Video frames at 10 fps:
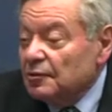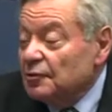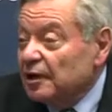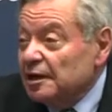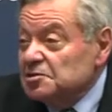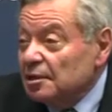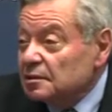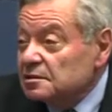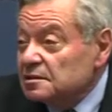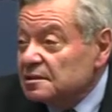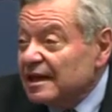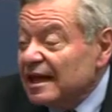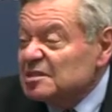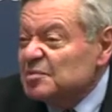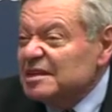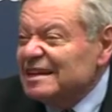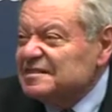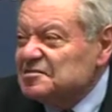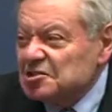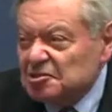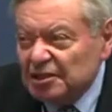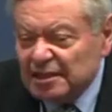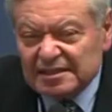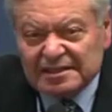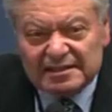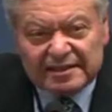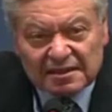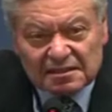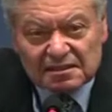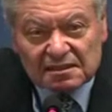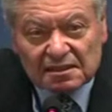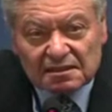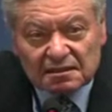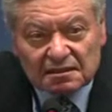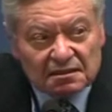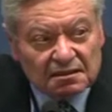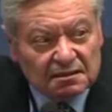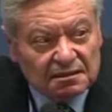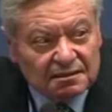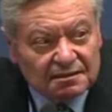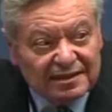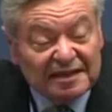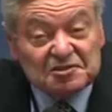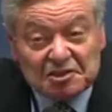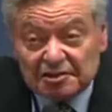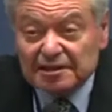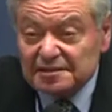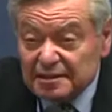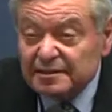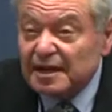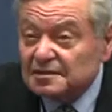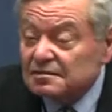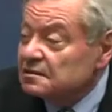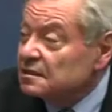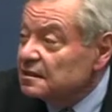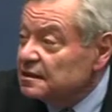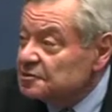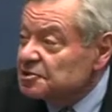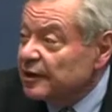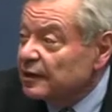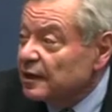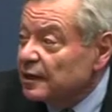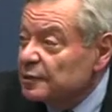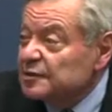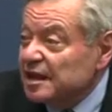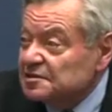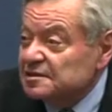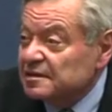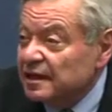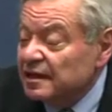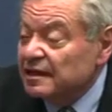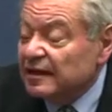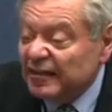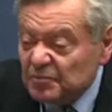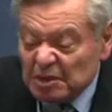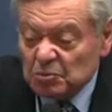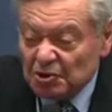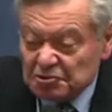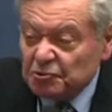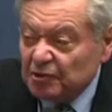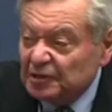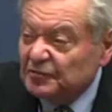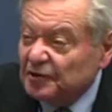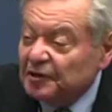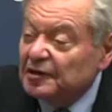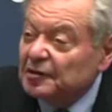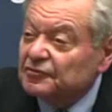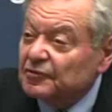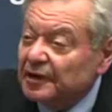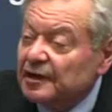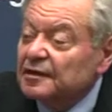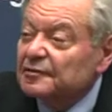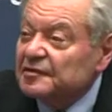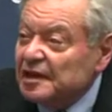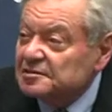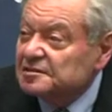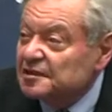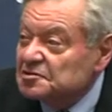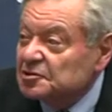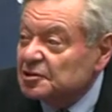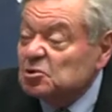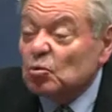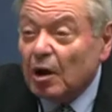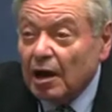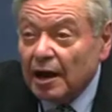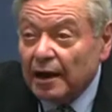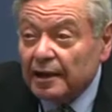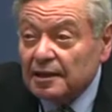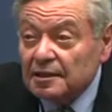The result has been a decrease in density. A decrease in density in Shanghai. The density, I've been monitoring it very carefully, the density has decreased. Why?